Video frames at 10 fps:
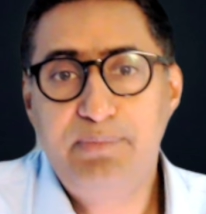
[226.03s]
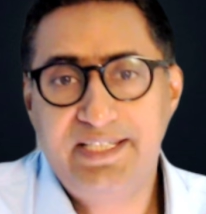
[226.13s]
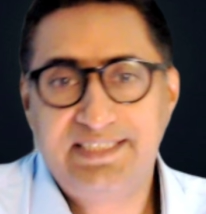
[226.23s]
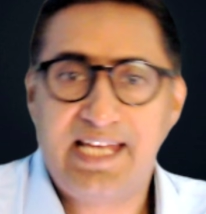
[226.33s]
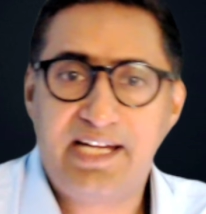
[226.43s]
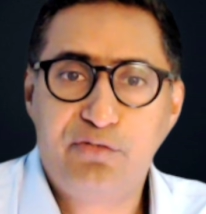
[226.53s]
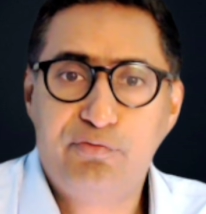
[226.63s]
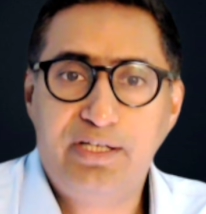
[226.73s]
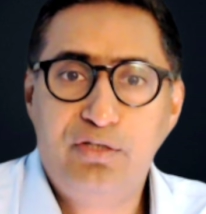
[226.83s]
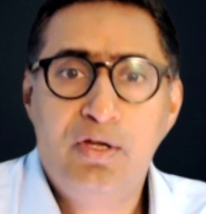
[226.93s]
executive
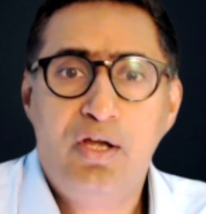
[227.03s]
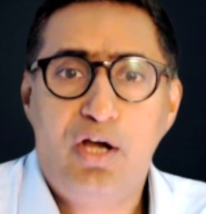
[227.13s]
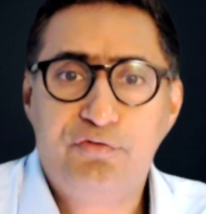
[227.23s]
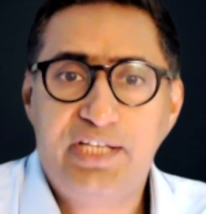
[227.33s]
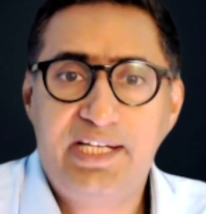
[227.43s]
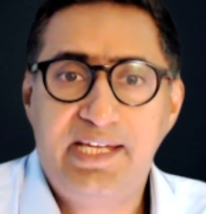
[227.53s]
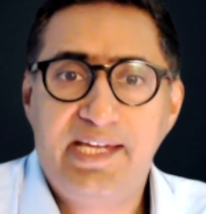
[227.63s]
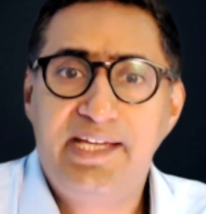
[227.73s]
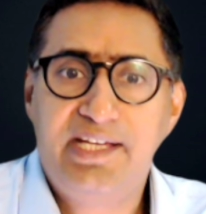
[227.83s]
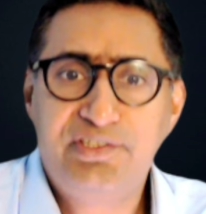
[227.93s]
value of
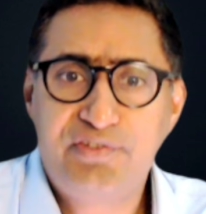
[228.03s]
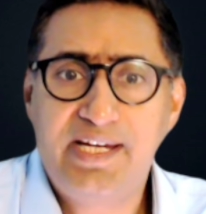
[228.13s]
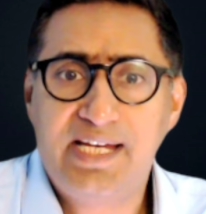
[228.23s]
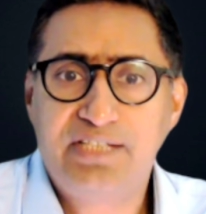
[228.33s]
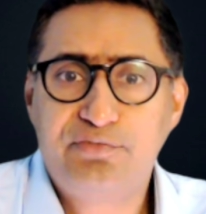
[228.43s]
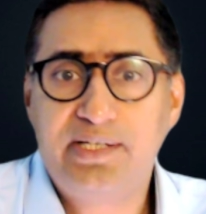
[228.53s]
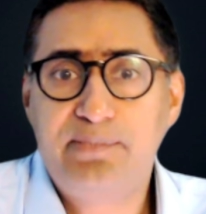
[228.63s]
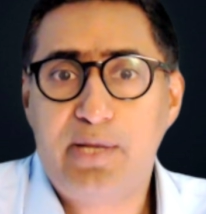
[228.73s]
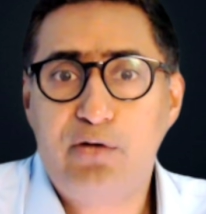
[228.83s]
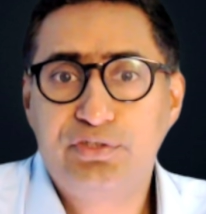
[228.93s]
GenAI is realized when
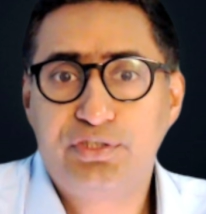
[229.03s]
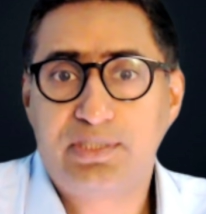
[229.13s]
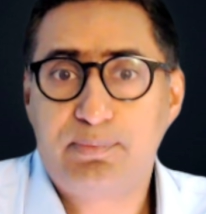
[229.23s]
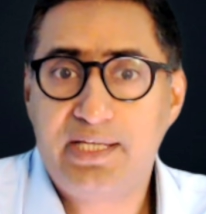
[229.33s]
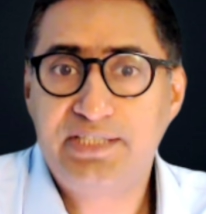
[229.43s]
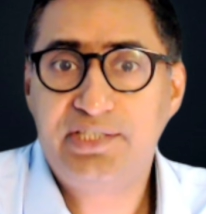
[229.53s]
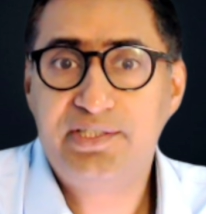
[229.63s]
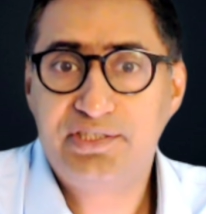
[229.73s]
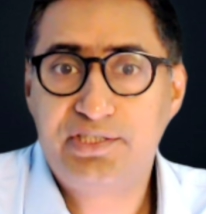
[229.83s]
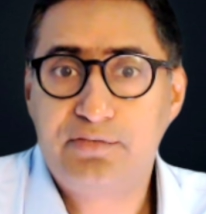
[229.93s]
it powers your supply chain
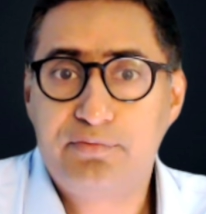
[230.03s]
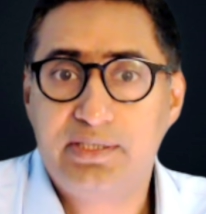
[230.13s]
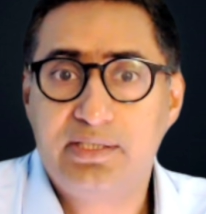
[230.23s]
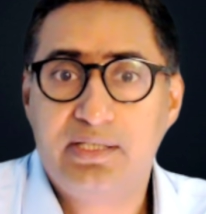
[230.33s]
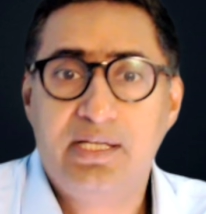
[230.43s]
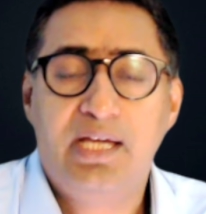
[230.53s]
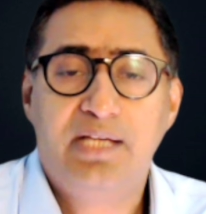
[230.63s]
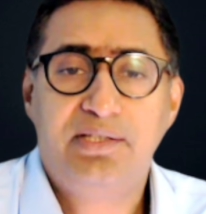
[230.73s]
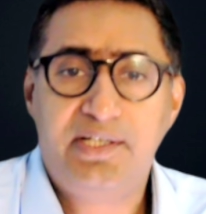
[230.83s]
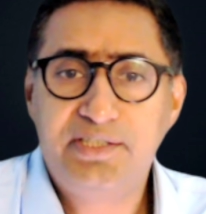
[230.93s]
digital twin.
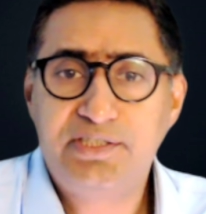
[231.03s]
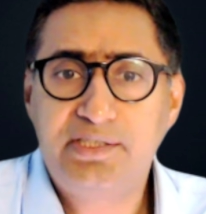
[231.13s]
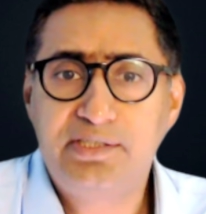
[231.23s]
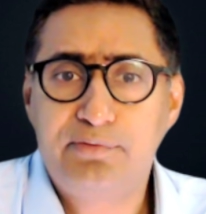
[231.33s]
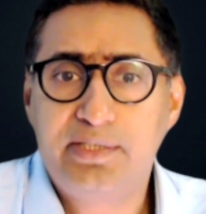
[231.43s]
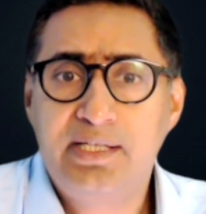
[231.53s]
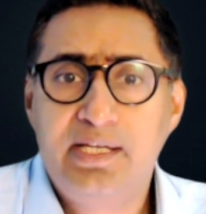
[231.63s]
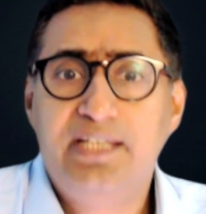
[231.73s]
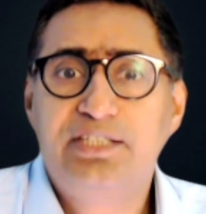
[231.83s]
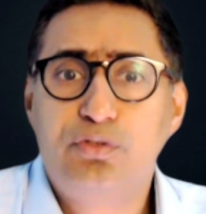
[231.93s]
The digital twin
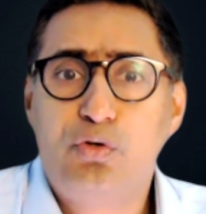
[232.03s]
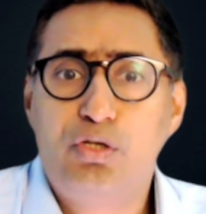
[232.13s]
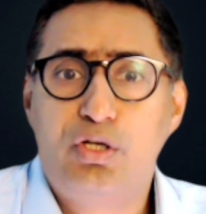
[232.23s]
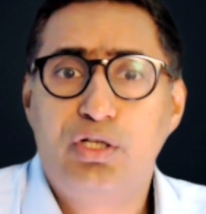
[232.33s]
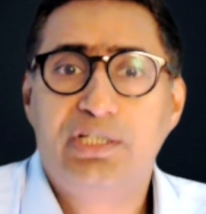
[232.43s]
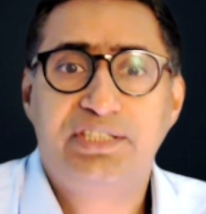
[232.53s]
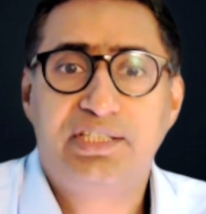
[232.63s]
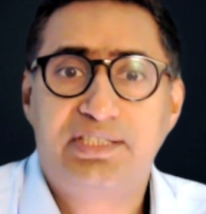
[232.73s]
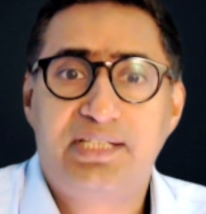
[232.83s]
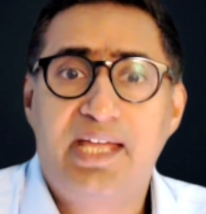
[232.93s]
is no longer
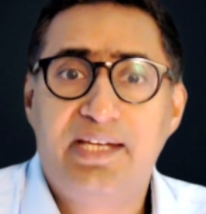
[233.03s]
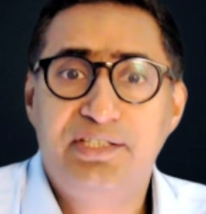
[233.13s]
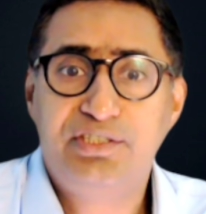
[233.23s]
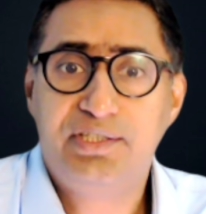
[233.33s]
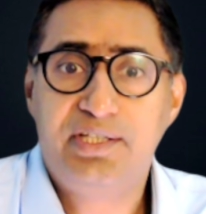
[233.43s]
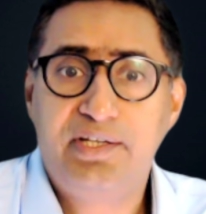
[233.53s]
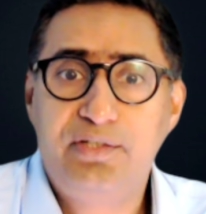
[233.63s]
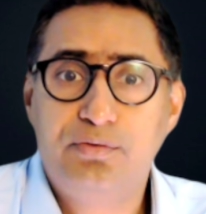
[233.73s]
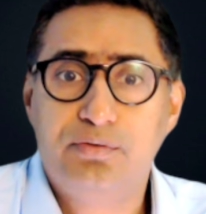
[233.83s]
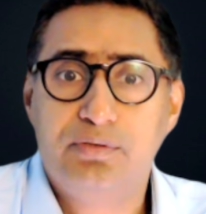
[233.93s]
just an engineering
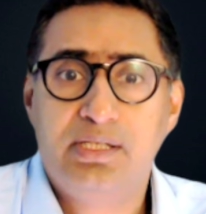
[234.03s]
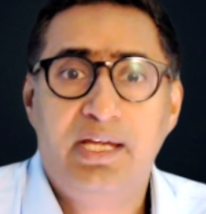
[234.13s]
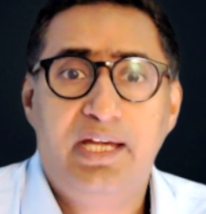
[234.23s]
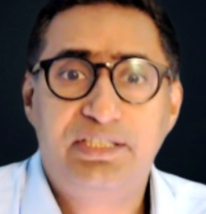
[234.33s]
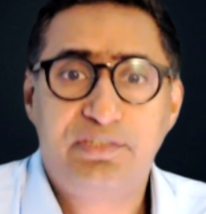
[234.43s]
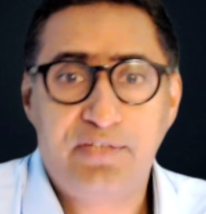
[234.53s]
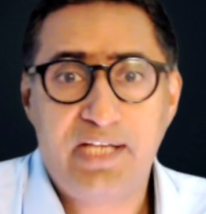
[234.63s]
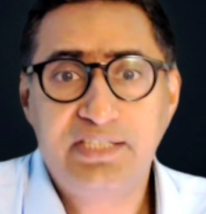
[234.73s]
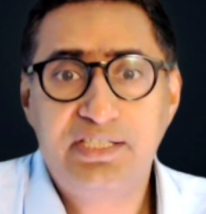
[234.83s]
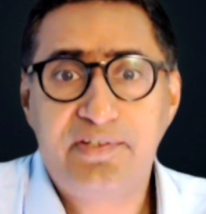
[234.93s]
tool. It's a
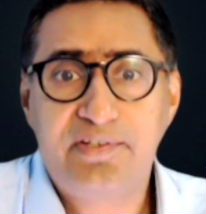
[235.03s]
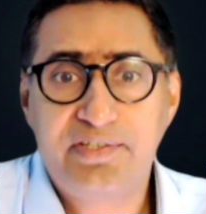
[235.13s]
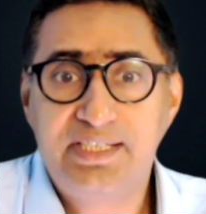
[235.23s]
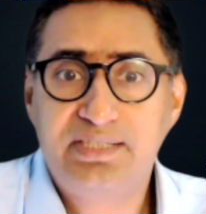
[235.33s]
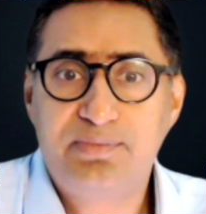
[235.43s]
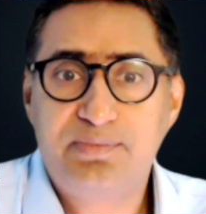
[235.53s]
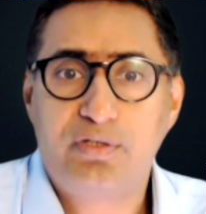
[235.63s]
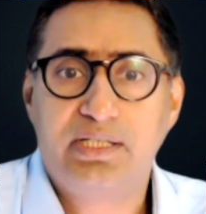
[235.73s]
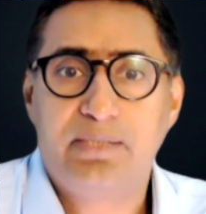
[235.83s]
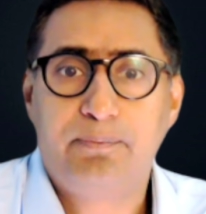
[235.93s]
financial resilience
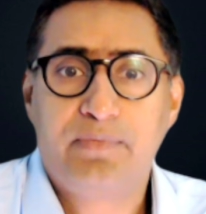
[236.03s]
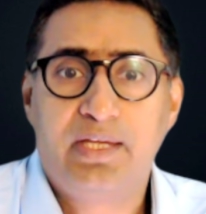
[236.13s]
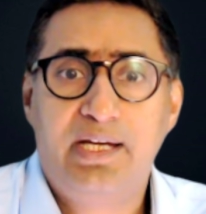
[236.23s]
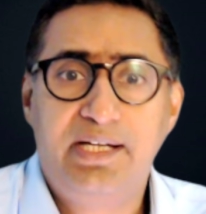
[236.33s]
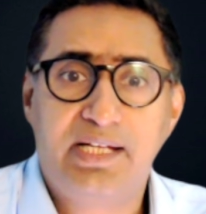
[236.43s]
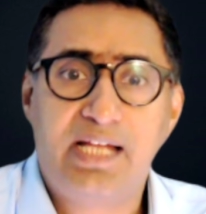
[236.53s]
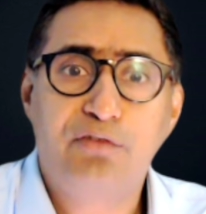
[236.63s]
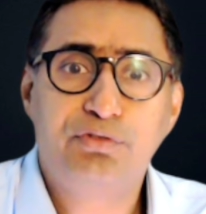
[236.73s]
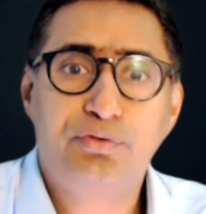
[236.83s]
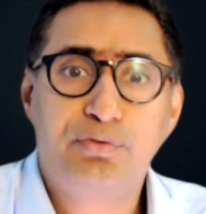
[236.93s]
modeler. It
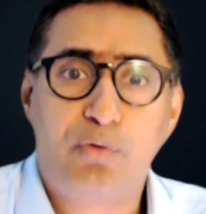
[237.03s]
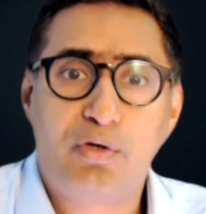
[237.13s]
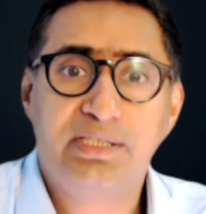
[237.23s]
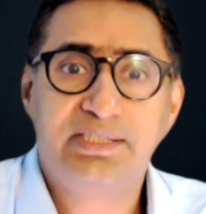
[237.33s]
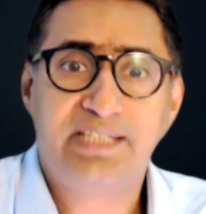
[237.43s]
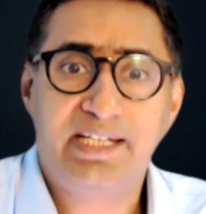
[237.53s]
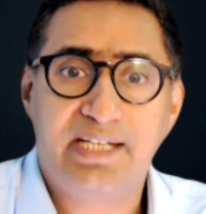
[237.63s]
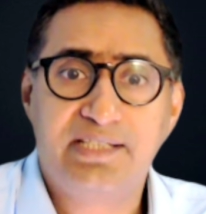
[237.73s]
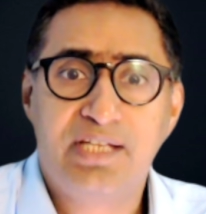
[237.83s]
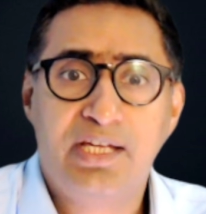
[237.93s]
allows you to model in
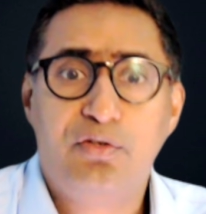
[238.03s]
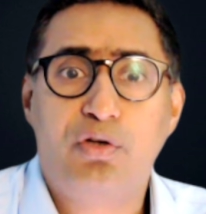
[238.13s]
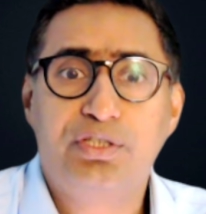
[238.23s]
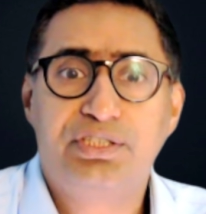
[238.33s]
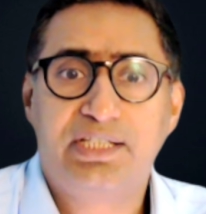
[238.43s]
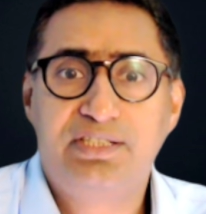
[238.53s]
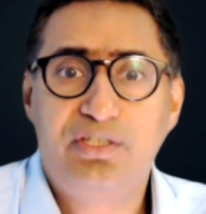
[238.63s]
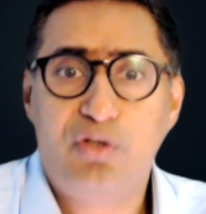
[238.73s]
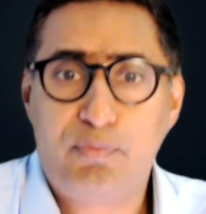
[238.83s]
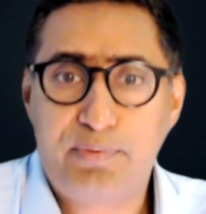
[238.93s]
seconds not just the
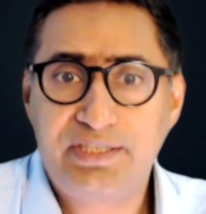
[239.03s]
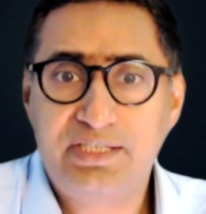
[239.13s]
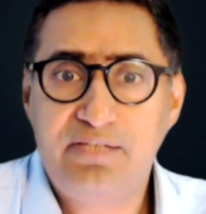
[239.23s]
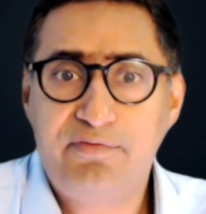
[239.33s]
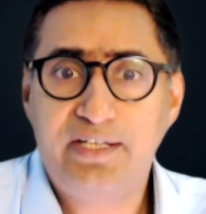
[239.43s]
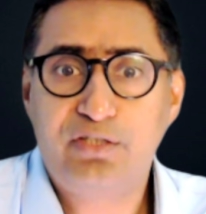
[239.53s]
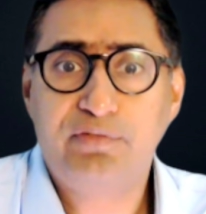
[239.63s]
operational effect of the